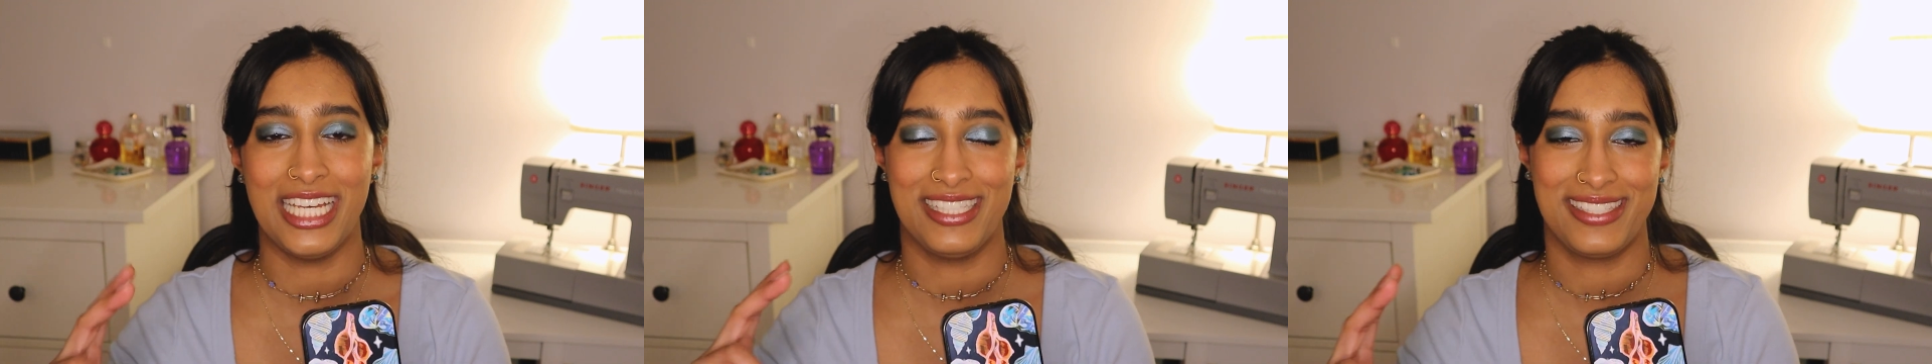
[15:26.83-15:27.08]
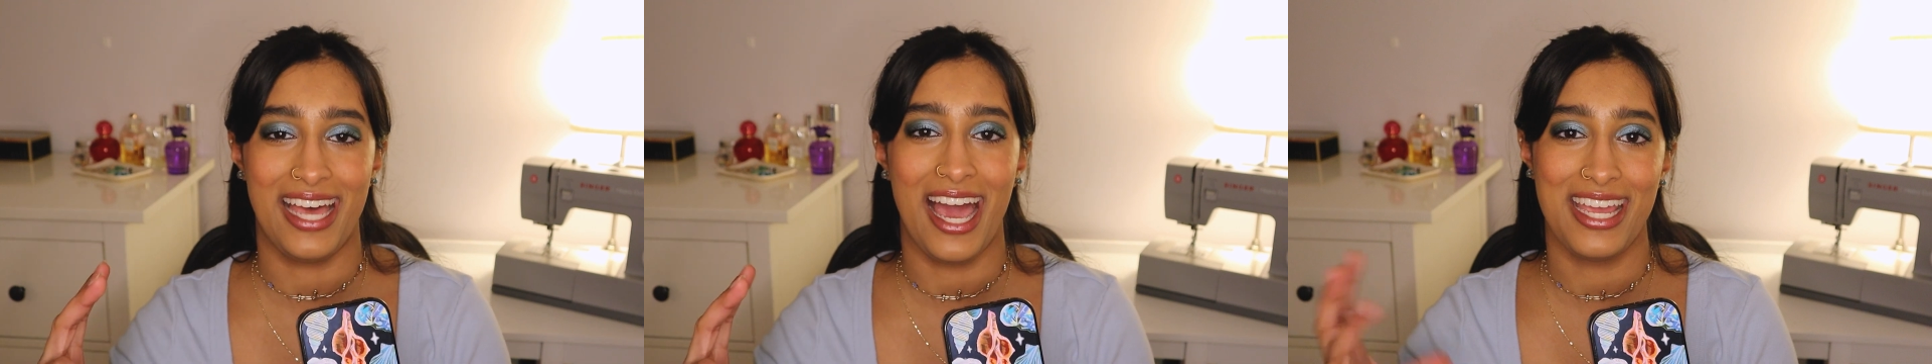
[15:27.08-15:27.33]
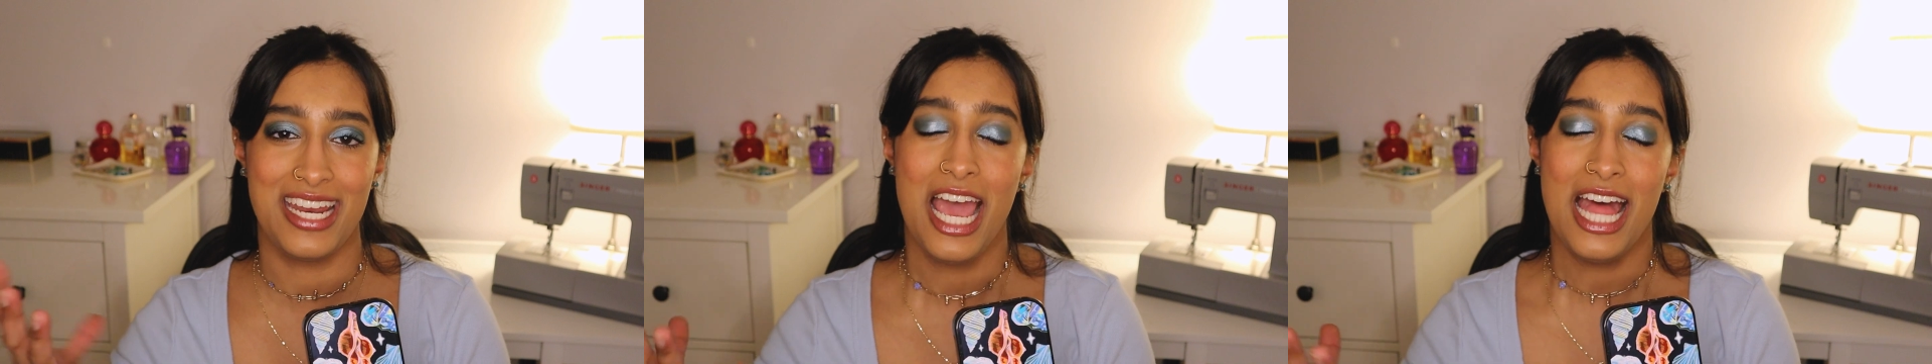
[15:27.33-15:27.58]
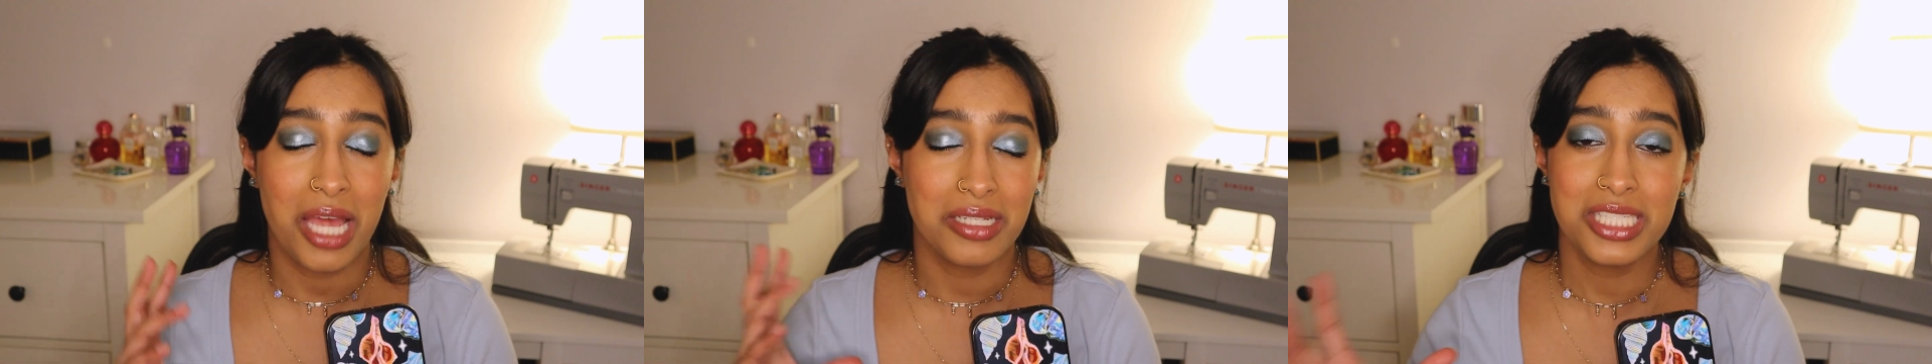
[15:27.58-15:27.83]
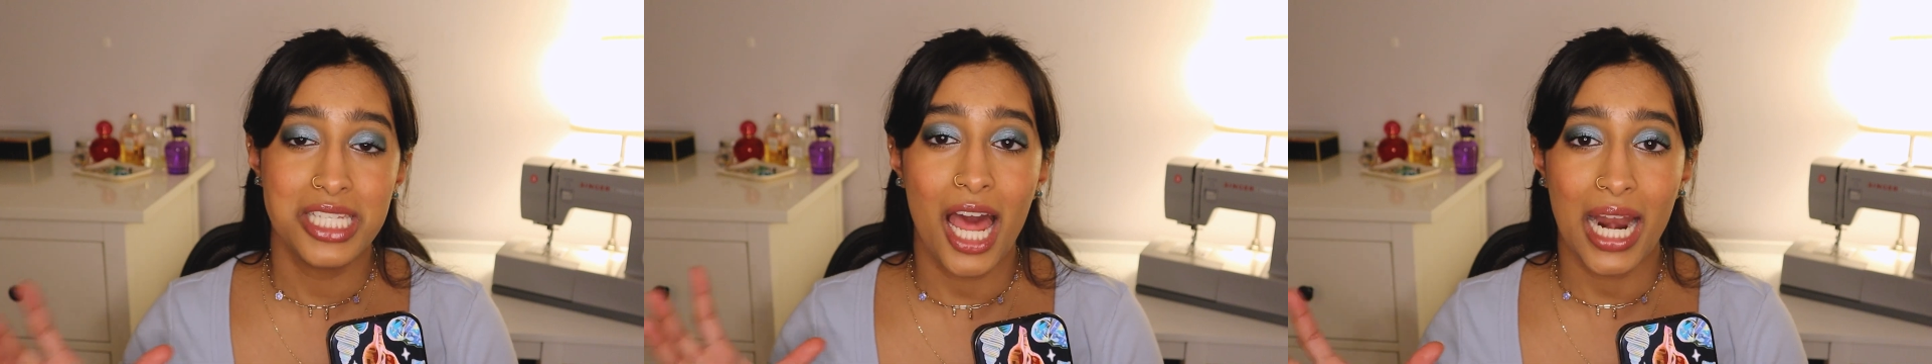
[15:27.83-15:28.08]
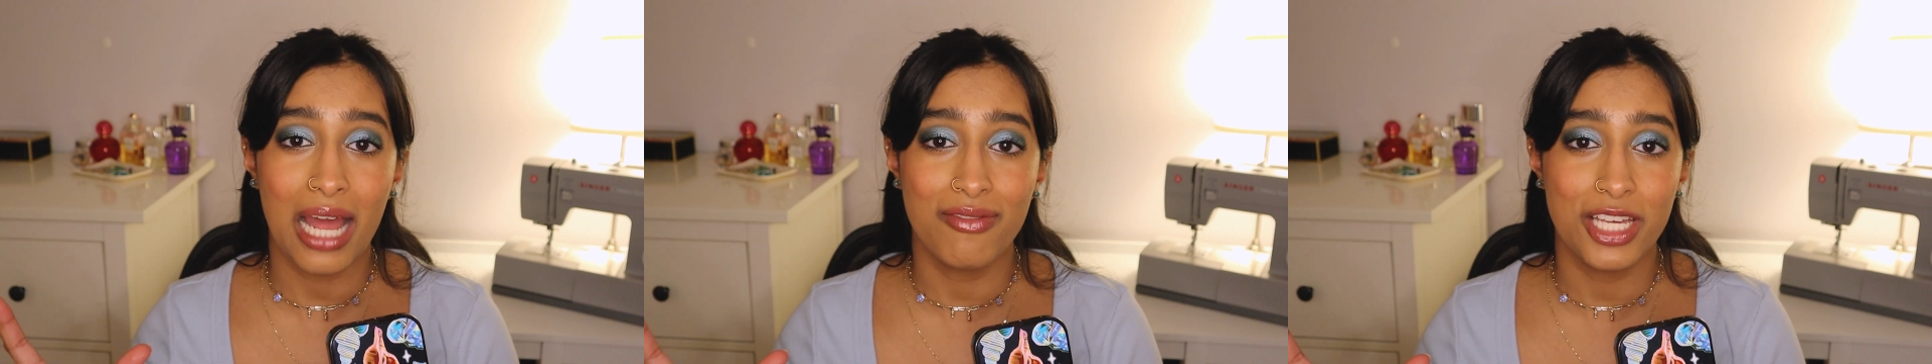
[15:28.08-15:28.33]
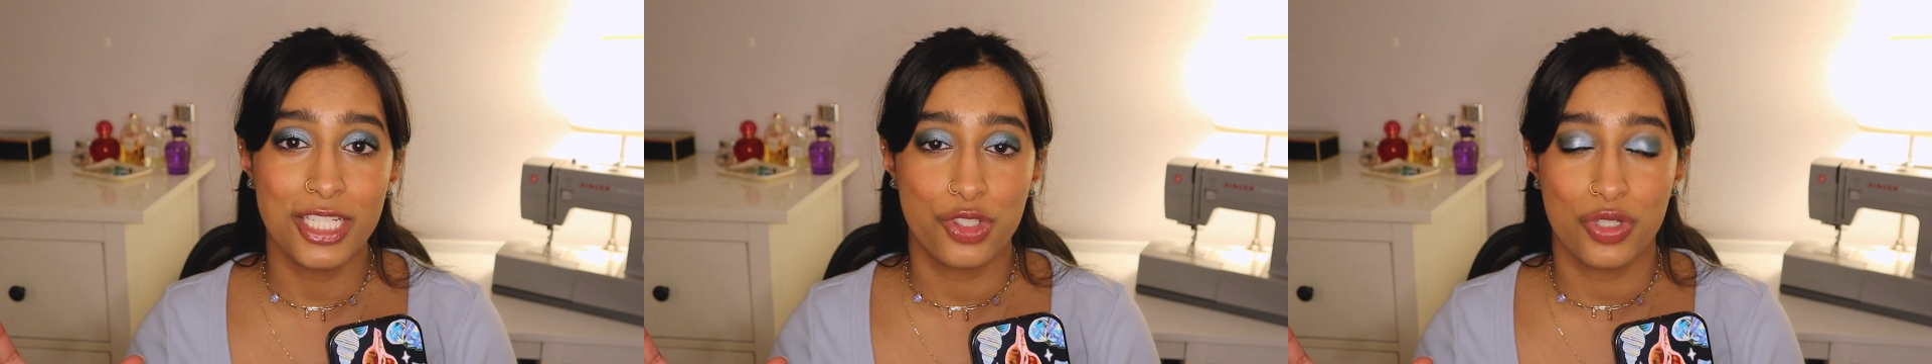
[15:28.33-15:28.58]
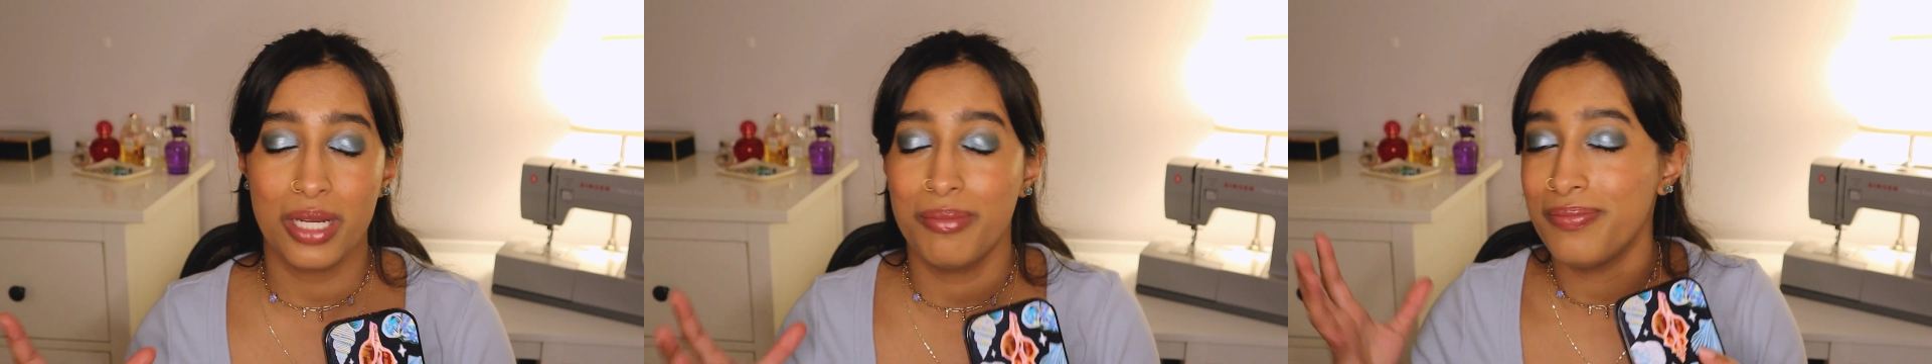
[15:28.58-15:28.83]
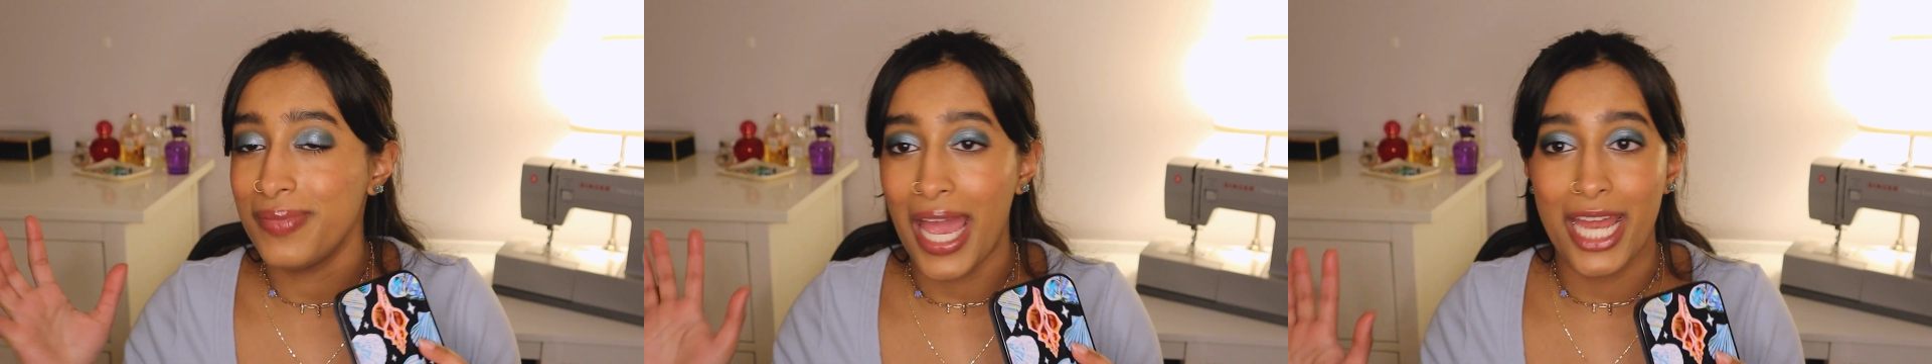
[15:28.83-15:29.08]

inside that does not have lace trim,